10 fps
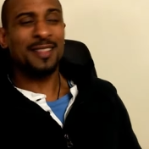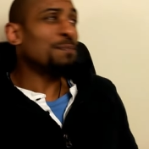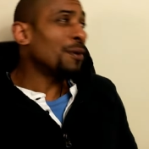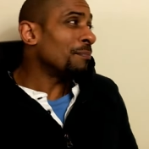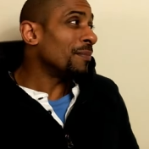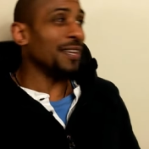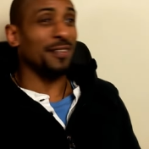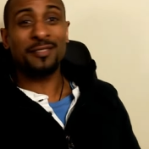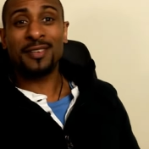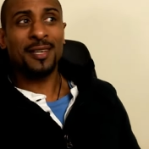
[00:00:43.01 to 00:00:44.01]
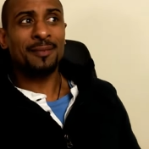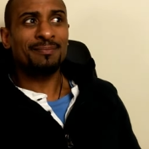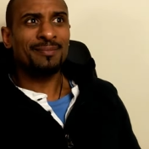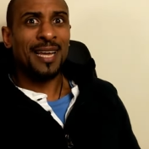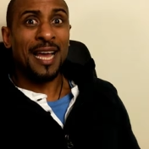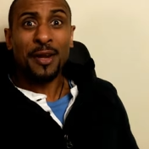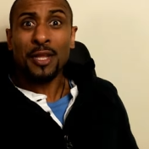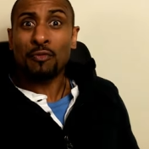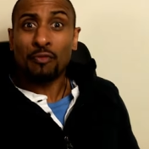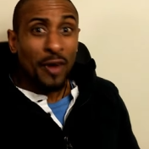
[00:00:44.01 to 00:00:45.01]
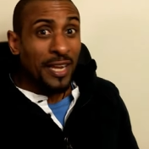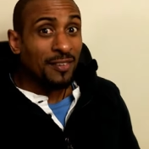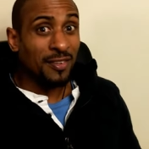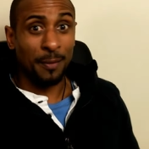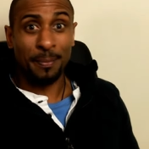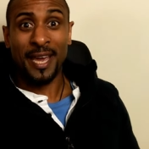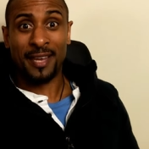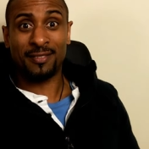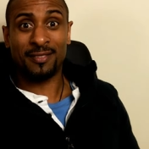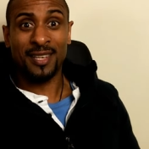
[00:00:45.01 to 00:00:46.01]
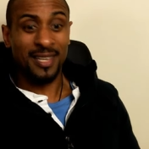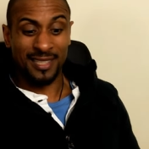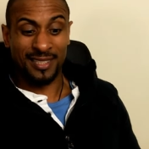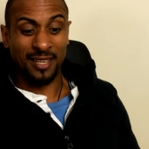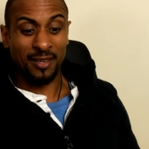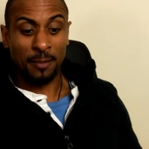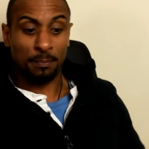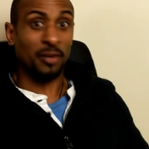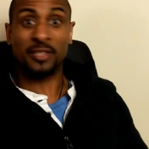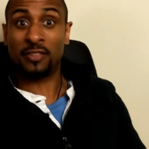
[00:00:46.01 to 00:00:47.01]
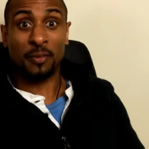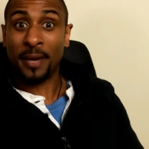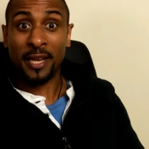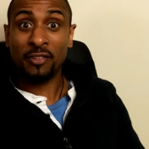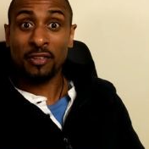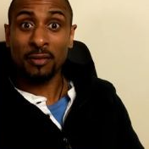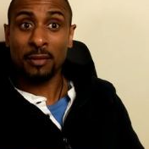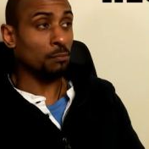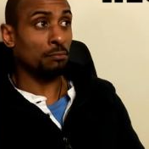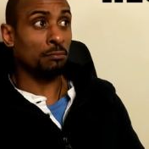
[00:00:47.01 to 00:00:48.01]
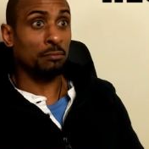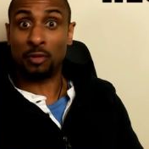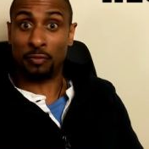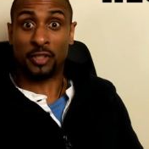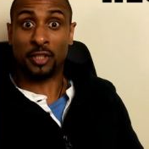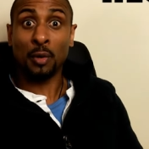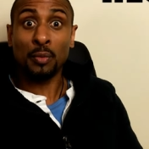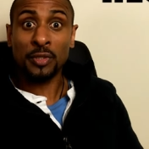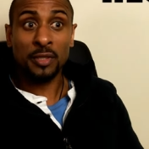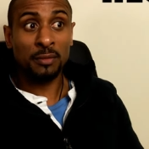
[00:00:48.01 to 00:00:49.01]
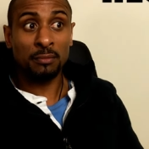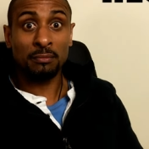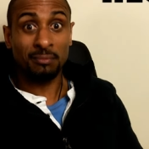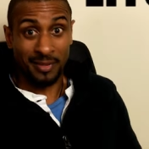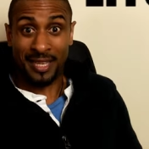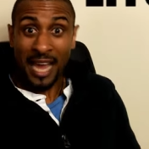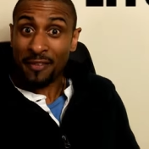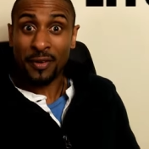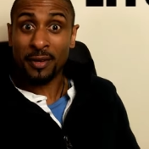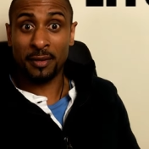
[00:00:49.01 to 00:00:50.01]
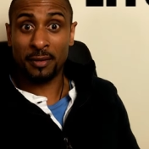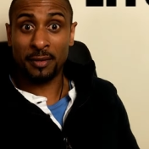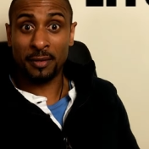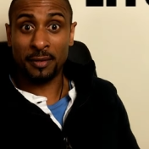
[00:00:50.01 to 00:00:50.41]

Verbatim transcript: The problem is, how do you rate your best? Is it participation, the result, the effort?